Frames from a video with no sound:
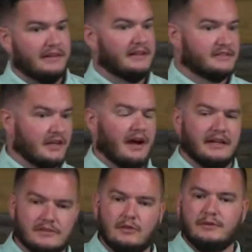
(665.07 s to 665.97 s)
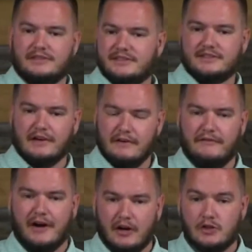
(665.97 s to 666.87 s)
that it's the consequences
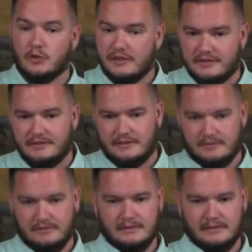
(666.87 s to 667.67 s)
of our choices.